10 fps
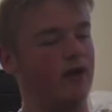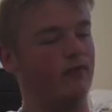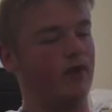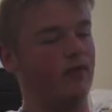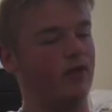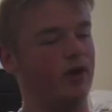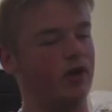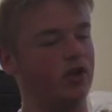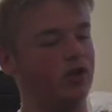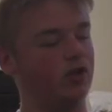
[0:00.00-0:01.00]
that thing in
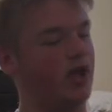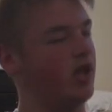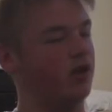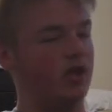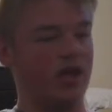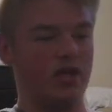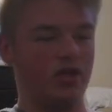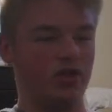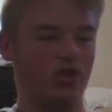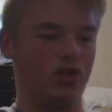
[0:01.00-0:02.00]
there. That
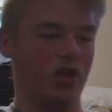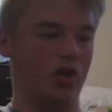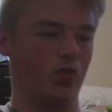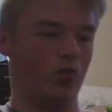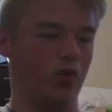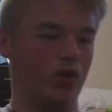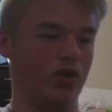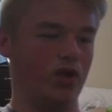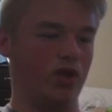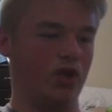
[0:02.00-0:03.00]
is a
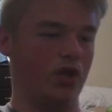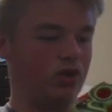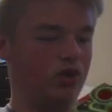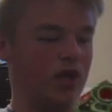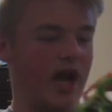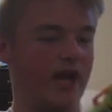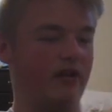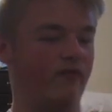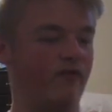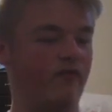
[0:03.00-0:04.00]
really tight
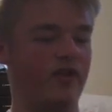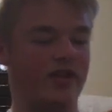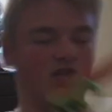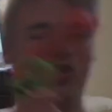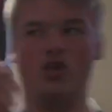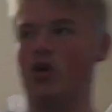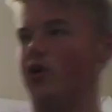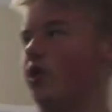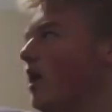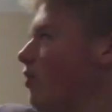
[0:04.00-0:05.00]
fit on
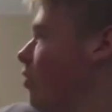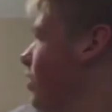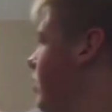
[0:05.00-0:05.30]
that one.